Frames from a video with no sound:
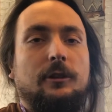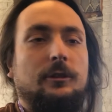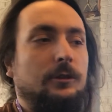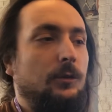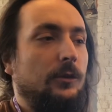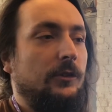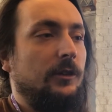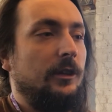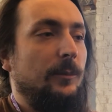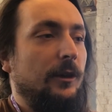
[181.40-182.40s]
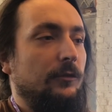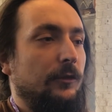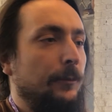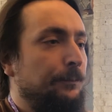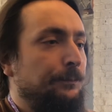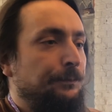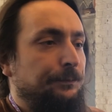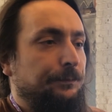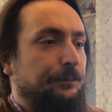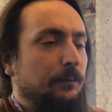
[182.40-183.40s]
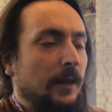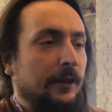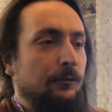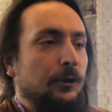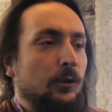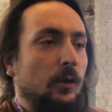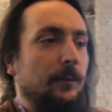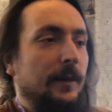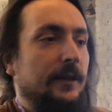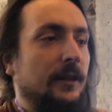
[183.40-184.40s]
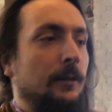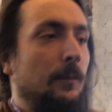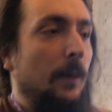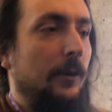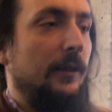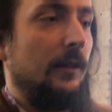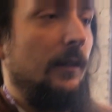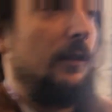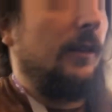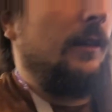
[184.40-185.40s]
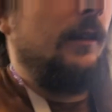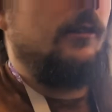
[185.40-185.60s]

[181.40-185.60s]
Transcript: a clue what's going to come out of it. It's really quite amazing, but it's an